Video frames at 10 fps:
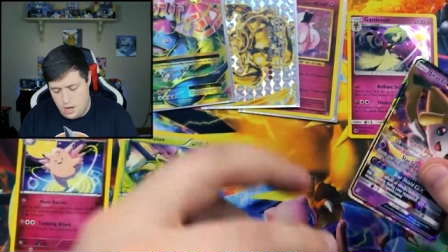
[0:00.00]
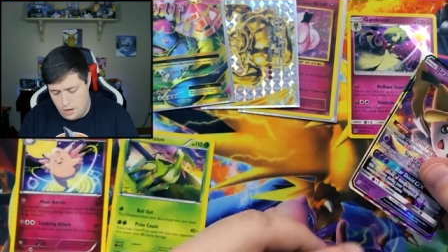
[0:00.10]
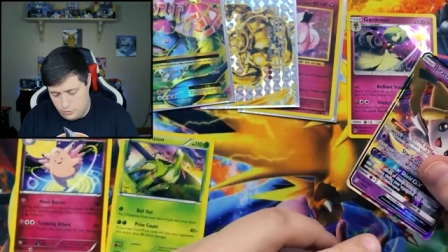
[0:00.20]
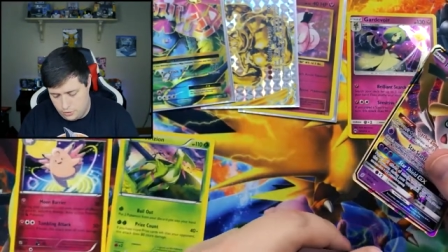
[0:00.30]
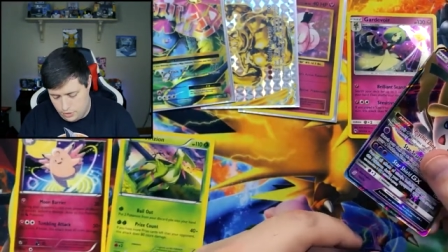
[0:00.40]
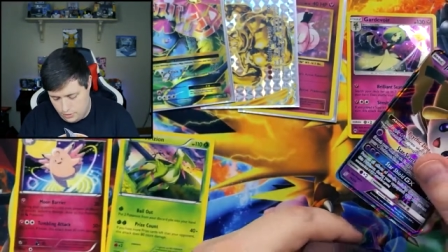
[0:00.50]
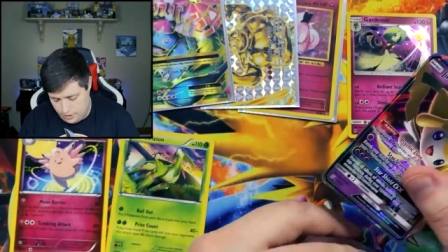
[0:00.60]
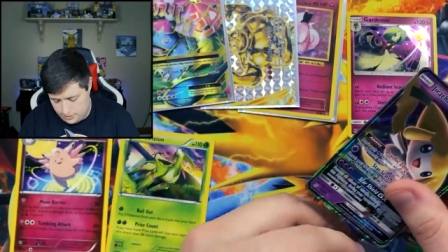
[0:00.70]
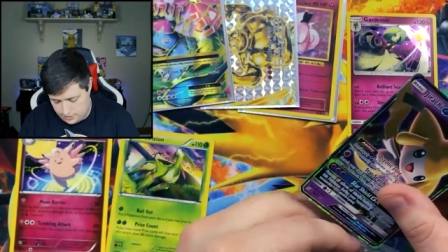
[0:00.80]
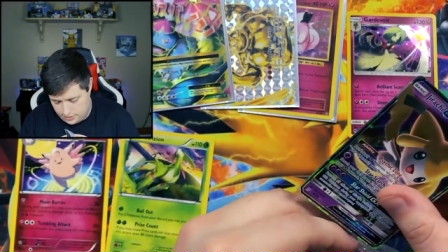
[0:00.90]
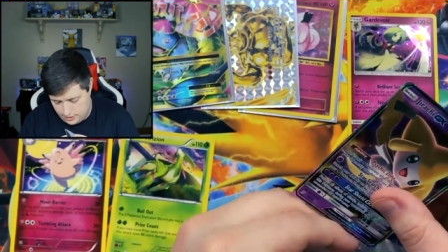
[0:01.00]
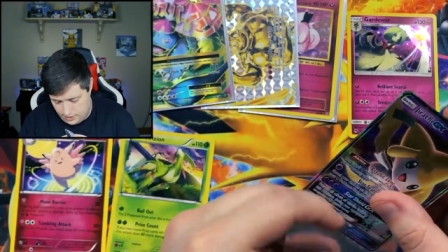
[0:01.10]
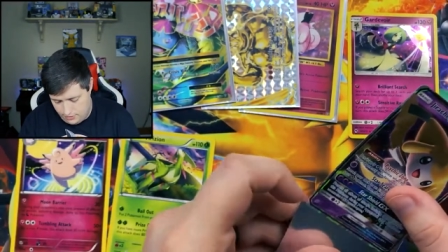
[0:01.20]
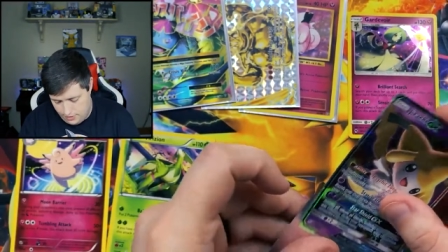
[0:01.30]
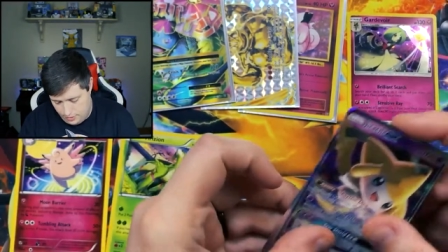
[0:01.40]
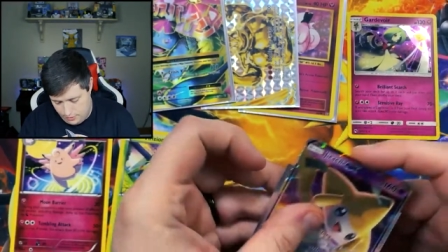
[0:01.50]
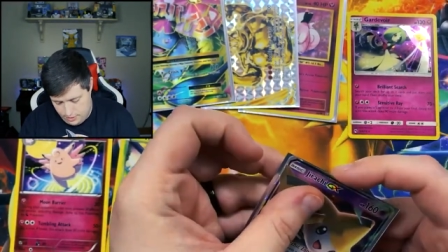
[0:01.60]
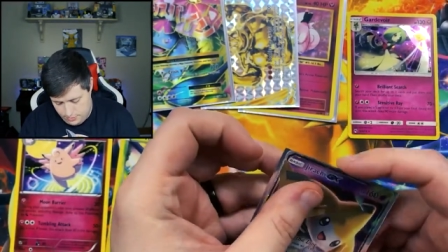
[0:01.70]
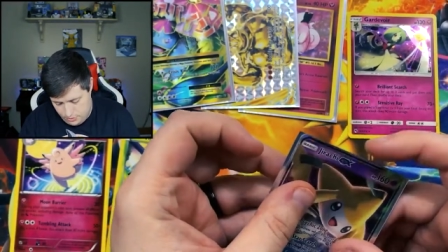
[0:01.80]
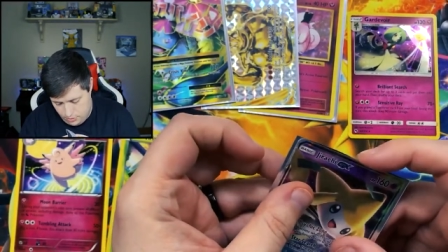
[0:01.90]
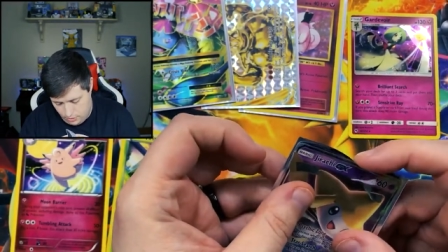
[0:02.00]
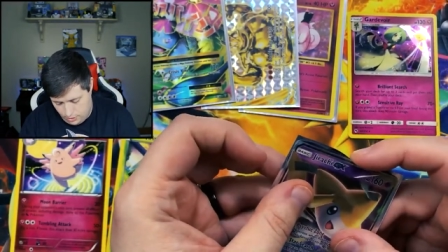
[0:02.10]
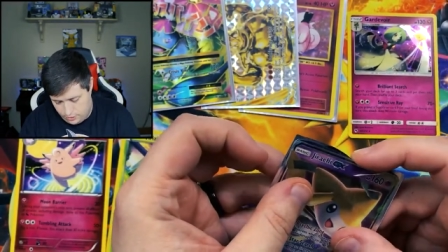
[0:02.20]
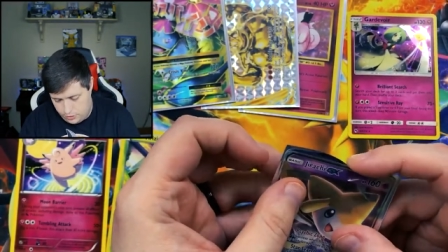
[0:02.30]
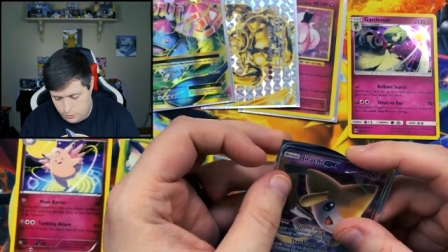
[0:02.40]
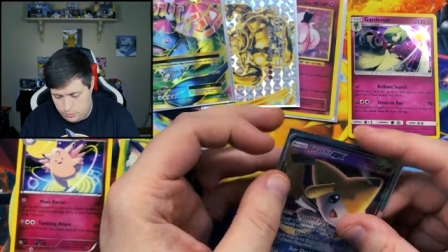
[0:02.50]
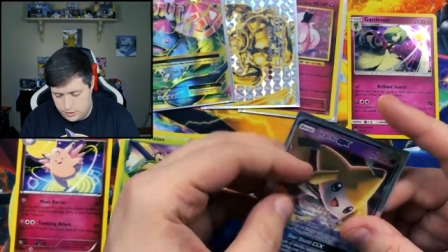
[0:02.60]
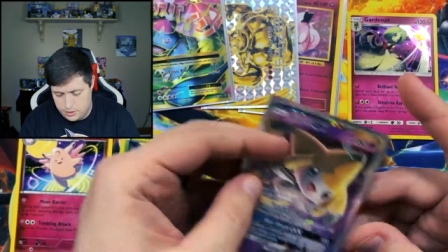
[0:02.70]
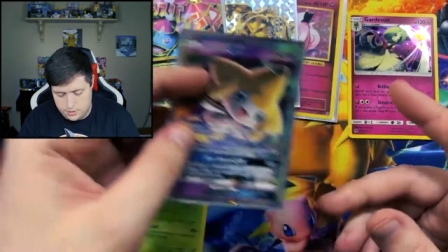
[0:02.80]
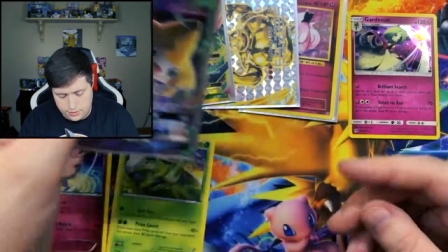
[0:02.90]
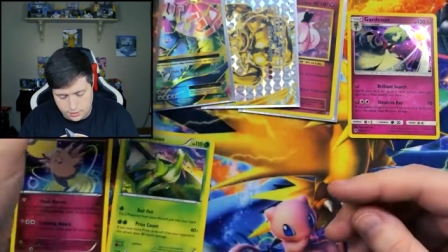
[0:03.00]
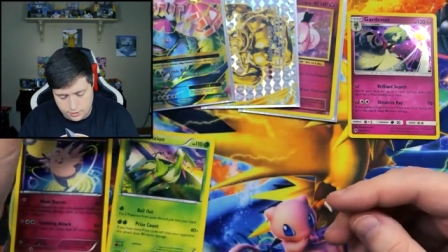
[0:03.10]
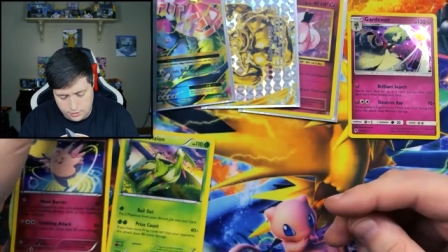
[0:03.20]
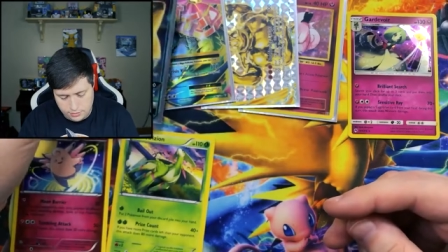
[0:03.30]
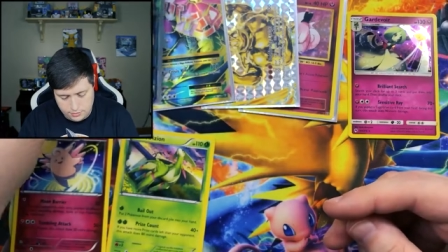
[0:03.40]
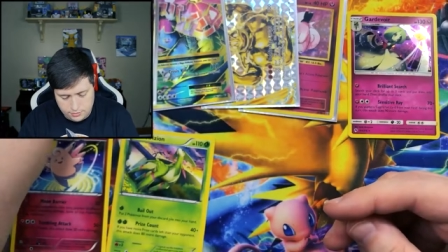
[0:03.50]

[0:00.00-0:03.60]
I will go ahead and sleeve that one up. You are a duplicate, sir,